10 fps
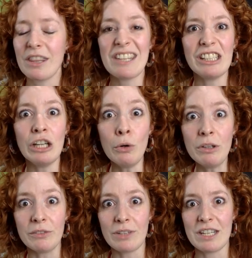There's
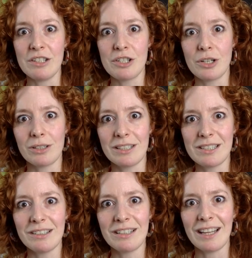loads of Kinder chocolate,
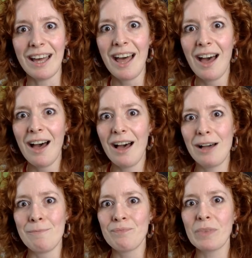isn't there?
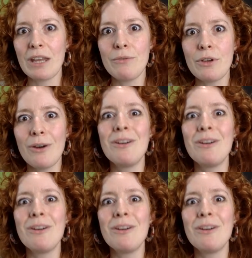If you go